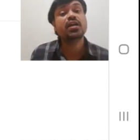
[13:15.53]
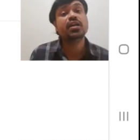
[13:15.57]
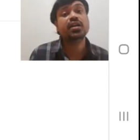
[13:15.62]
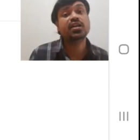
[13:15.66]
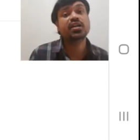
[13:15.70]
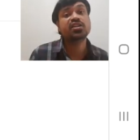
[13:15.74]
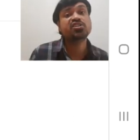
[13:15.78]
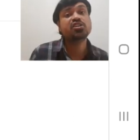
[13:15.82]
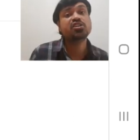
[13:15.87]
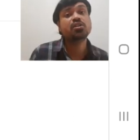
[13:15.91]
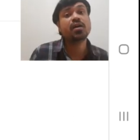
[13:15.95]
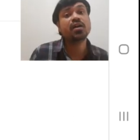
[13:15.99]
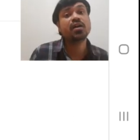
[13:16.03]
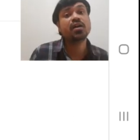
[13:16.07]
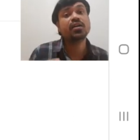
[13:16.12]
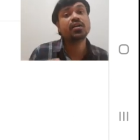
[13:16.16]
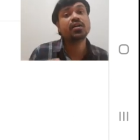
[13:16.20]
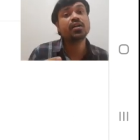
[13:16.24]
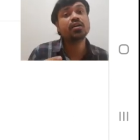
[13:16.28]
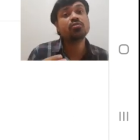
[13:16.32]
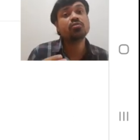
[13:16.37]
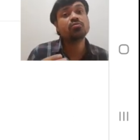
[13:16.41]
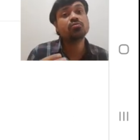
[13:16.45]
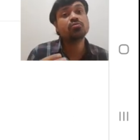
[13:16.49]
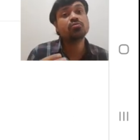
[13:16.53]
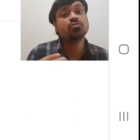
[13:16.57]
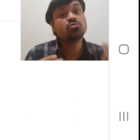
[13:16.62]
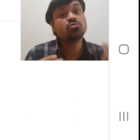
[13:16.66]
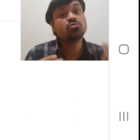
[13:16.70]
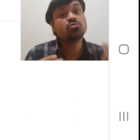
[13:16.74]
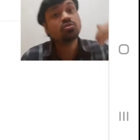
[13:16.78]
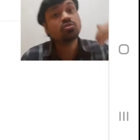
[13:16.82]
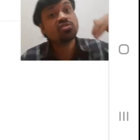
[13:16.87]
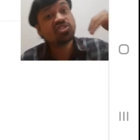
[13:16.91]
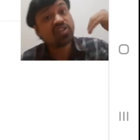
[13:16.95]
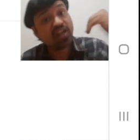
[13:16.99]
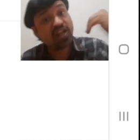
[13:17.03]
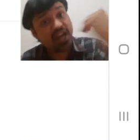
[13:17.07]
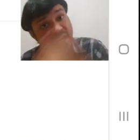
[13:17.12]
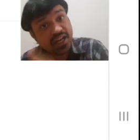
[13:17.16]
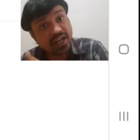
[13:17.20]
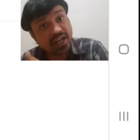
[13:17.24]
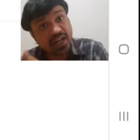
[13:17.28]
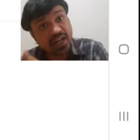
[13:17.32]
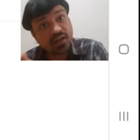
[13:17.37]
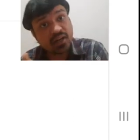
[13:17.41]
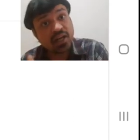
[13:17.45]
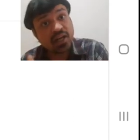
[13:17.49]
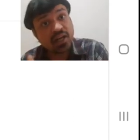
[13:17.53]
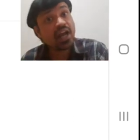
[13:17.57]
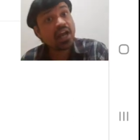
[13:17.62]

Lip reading: Digital Marketing Course 2018,